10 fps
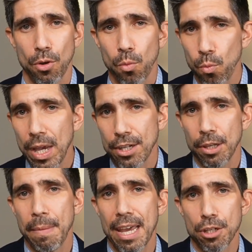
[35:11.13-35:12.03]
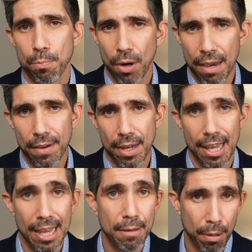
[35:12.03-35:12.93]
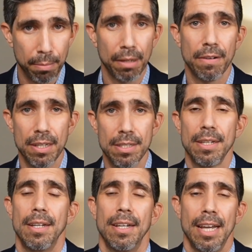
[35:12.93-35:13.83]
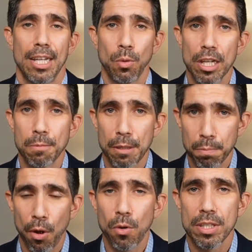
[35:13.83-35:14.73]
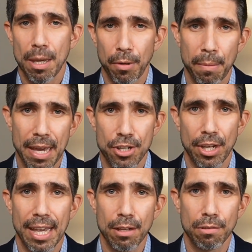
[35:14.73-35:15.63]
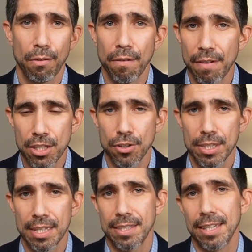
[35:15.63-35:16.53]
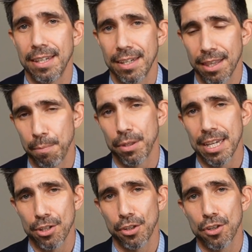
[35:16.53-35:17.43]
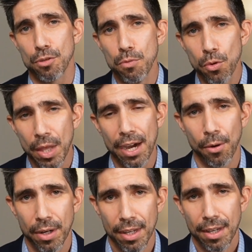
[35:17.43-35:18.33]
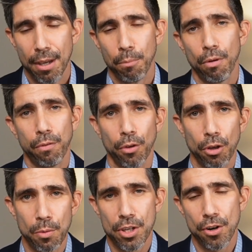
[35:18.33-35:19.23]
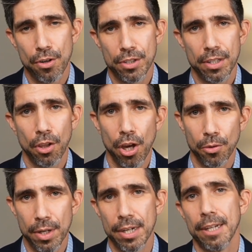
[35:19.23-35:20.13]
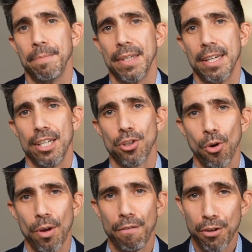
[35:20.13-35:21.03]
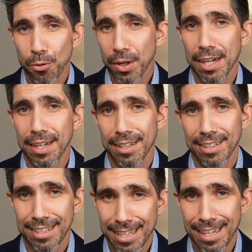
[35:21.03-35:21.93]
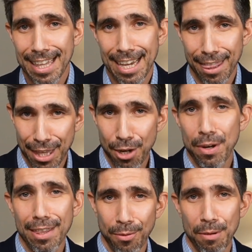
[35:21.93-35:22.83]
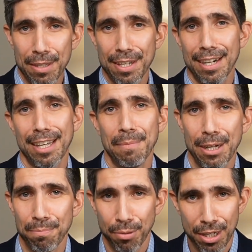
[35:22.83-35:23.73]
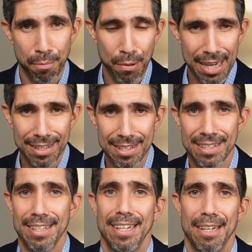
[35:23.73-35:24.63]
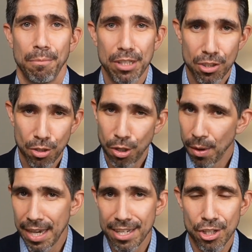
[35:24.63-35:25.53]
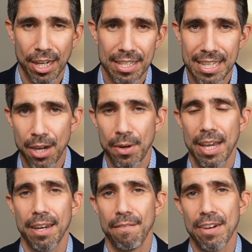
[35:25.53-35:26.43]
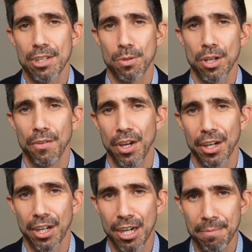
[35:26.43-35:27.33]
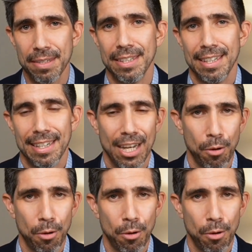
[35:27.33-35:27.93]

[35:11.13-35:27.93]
So we actually manage private and public funds, as well as bespoke, separately managed accounts for investors that seek the potential to smooth out portfolio returns in the long run. So if you do want to see that theory that we've been talking about put into practice, please do go ahead and check us out at investresolve.com.